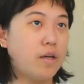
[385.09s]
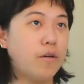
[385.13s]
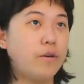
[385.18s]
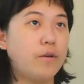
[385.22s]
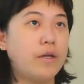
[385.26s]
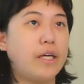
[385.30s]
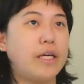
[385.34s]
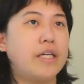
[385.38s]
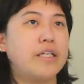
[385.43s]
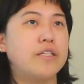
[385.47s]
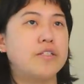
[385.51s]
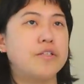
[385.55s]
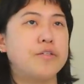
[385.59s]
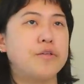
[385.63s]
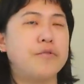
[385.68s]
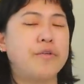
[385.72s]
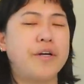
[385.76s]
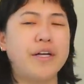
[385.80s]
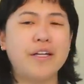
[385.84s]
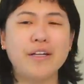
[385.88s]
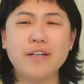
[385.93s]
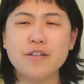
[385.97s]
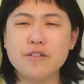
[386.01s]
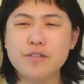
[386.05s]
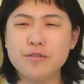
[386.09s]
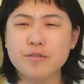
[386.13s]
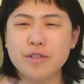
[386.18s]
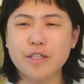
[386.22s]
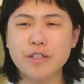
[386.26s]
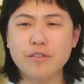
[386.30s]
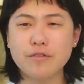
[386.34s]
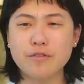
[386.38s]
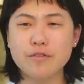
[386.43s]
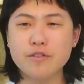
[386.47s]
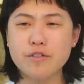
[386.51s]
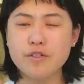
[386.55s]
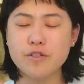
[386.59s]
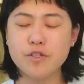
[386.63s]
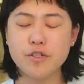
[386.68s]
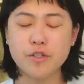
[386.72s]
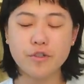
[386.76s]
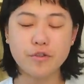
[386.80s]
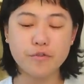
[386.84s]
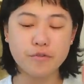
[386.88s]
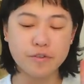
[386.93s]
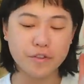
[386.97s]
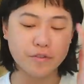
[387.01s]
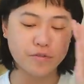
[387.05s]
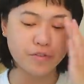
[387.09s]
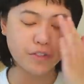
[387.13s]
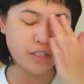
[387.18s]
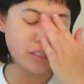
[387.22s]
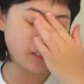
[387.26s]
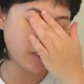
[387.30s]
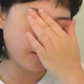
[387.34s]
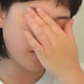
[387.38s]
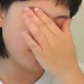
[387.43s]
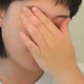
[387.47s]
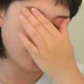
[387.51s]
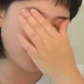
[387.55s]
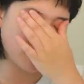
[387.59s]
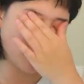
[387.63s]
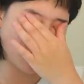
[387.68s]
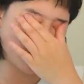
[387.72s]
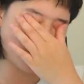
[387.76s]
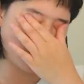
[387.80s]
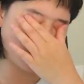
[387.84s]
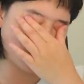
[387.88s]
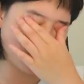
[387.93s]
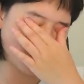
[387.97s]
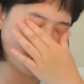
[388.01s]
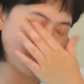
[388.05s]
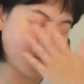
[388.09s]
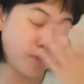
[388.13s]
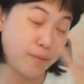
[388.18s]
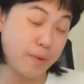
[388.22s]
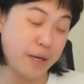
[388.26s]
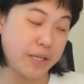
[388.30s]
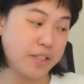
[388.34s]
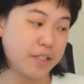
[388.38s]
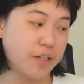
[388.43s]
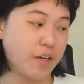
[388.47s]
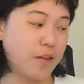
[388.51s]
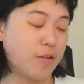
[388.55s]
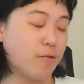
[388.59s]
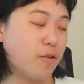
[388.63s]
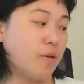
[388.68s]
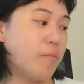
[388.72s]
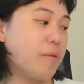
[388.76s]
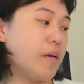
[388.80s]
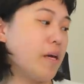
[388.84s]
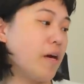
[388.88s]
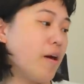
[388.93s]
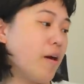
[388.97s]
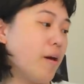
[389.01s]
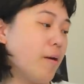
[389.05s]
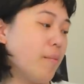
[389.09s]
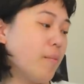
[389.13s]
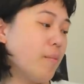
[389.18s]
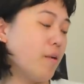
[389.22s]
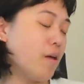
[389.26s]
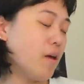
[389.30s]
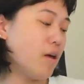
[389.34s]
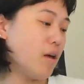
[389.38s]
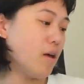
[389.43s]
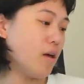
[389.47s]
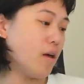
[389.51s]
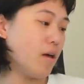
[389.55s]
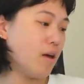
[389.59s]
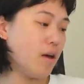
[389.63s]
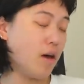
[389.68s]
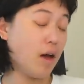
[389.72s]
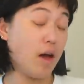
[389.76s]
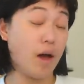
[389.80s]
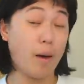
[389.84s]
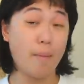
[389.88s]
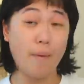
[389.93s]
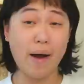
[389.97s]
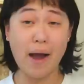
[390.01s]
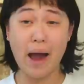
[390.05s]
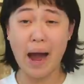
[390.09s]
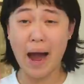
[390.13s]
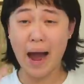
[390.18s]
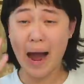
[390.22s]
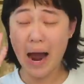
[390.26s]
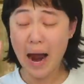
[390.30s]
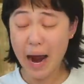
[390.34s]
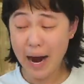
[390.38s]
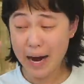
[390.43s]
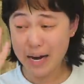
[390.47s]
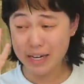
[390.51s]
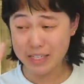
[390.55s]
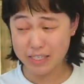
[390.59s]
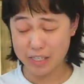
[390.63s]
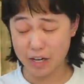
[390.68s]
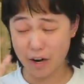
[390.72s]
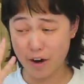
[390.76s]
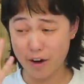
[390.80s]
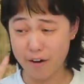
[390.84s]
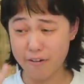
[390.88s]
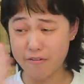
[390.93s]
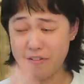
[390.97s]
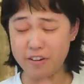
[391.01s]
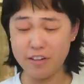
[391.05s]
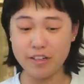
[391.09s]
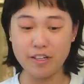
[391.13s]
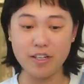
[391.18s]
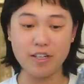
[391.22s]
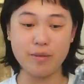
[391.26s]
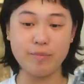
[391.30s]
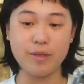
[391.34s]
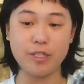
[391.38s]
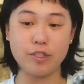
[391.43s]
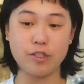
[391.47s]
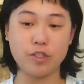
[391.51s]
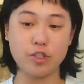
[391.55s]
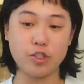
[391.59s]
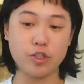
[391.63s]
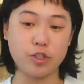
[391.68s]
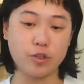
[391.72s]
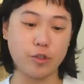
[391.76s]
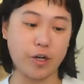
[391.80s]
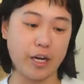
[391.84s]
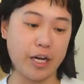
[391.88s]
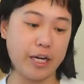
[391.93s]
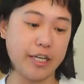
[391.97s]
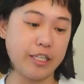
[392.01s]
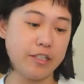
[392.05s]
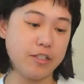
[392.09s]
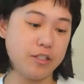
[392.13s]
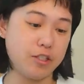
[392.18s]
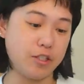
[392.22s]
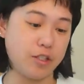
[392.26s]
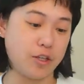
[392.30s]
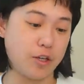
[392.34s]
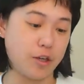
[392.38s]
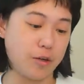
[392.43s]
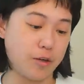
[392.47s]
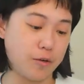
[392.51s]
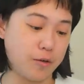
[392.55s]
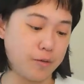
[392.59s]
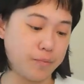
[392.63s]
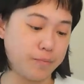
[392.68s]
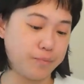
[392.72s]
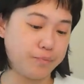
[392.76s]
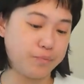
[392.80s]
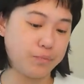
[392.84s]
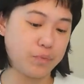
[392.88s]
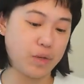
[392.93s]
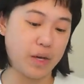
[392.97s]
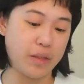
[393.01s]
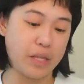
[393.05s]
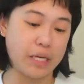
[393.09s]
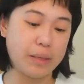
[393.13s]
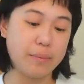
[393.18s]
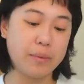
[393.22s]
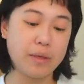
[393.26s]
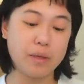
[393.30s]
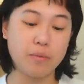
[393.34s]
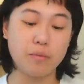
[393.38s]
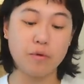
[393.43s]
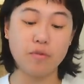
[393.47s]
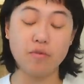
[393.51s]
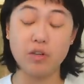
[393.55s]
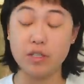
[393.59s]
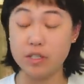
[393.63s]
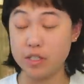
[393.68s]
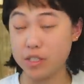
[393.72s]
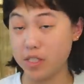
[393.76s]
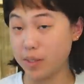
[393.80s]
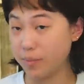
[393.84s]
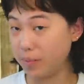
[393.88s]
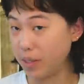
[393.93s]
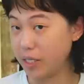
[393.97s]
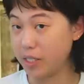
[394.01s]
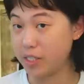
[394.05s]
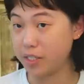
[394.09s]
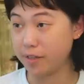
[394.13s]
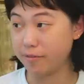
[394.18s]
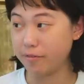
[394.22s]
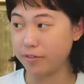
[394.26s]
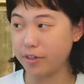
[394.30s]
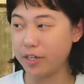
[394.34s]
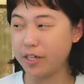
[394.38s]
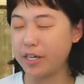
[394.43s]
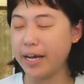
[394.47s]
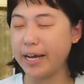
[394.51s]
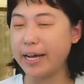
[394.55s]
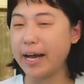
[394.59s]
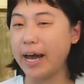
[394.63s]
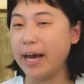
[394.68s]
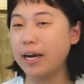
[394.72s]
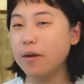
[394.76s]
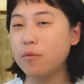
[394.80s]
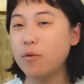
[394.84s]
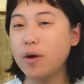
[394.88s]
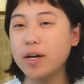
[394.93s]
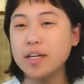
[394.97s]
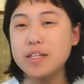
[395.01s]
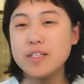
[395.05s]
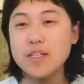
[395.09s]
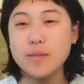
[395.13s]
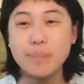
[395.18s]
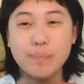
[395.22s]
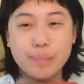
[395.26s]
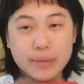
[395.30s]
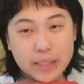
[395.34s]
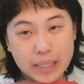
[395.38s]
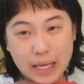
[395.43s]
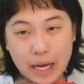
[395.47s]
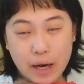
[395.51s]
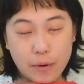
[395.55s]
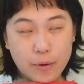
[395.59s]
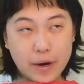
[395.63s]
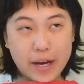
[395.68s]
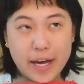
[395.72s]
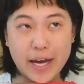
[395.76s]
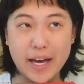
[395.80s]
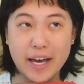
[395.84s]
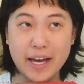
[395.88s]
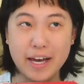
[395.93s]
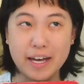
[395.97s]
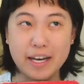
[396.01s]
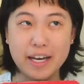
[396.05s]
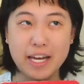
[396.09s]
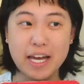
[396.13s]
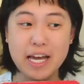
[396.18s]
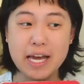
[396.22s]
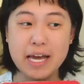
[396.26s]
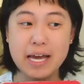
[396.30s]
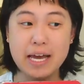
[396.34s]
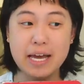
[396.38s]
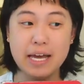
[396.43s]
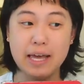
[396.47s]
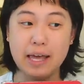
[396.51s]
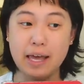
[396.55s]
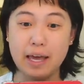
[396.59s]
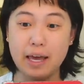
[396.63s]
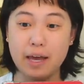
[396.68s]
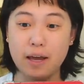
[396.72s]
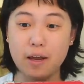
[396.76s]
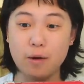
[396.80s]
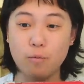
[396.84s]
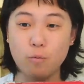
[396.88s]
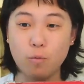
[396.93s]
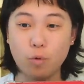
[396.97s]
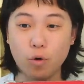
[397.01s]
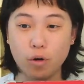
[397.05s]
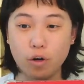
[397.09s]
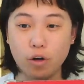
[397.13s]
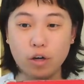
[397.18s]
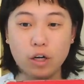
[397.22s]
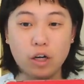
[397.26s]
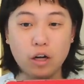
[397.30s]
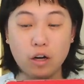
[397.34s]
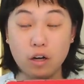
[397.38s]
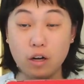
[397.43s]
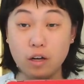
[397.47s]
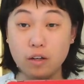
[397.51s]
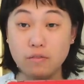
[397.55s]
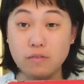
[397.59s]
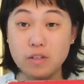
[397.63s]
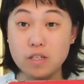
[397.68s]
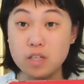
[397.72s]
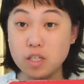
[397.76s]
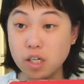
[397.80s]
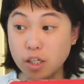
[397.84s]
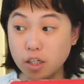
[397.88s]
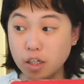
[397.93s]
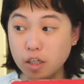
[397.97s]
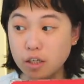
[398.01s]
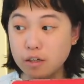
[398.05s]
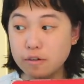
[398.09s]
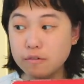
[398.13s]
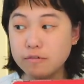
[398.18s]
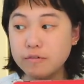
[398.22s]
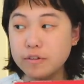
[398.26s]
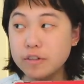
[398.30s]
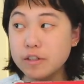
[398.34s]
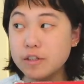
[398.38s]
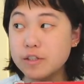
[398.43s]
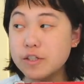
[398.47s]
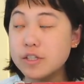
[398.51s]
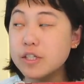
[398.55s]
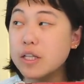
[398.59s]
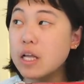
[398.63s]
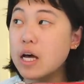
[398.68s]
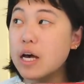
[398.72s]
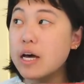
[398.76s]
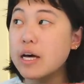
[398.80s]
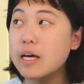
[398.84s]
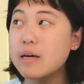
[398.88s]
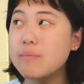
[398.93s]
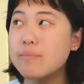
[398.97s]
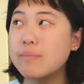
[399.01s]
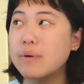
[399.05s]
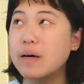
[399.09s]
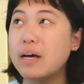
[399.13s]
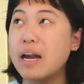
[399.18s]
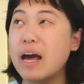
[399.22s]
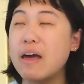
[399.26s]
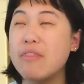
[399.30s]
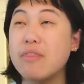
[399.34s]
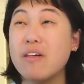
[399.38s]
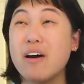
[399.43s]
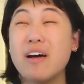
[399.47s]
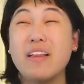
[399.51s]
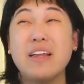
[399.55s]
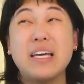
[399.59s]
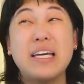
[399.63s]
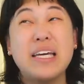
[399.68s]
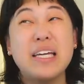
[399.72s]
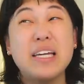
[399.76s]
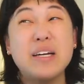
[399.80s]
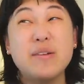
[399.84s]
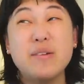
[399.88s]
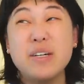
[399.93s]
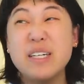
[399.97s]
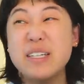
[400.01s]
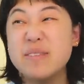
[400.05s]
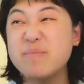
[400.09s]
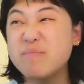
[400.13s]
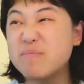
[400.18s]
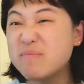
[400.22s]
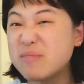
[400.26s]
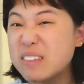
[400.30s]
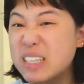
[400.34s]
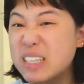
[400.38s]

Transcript: Okay, so right now it's around 2:50, so it's basically 3 p.m. My eyes are feeling a bit strained, so I think I'm gonna move on to something different. I kind of wanted to plow ahead and work on the sticker for July, but I thought, like, you know what?